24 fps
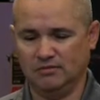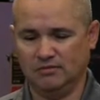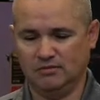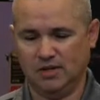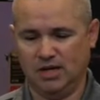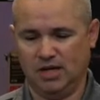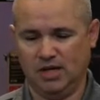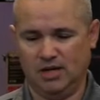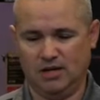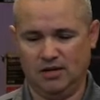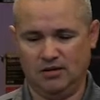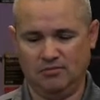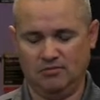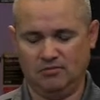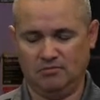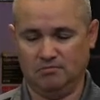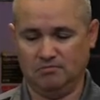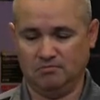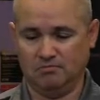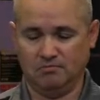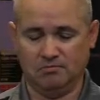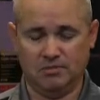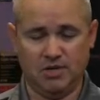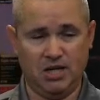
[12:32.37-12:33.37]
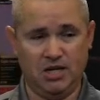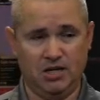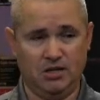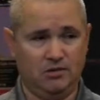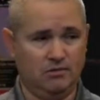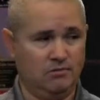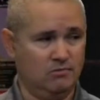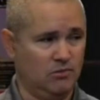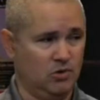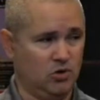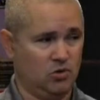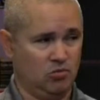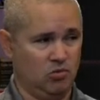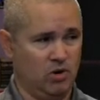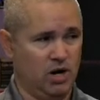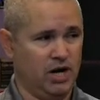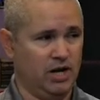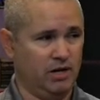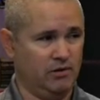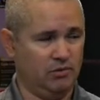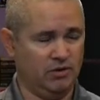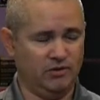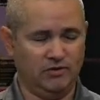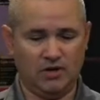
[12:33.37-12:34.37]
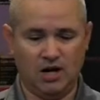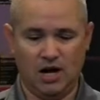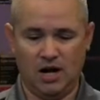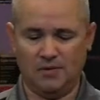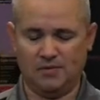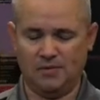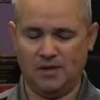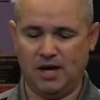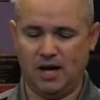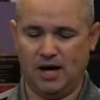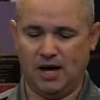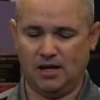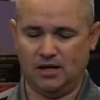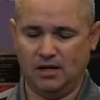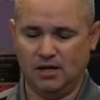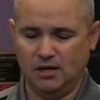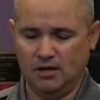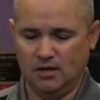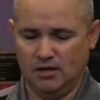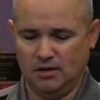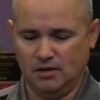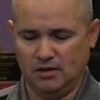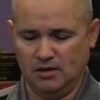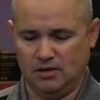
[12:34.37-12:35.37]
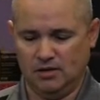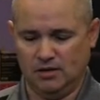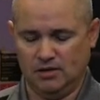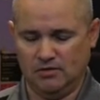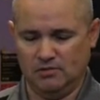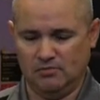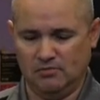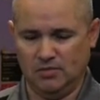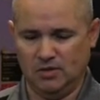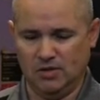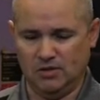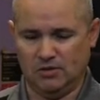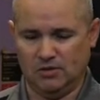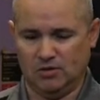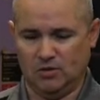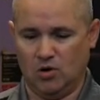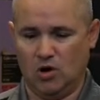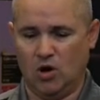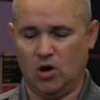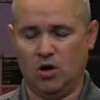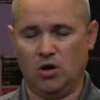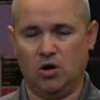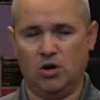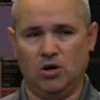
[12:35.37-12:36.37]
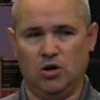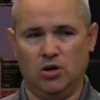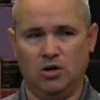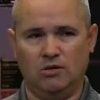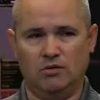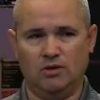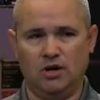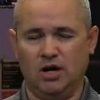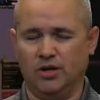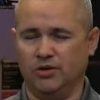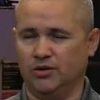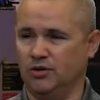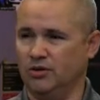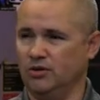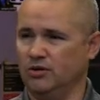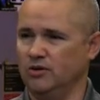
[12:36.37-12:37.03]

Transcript: and hey, great, we've got that. There are other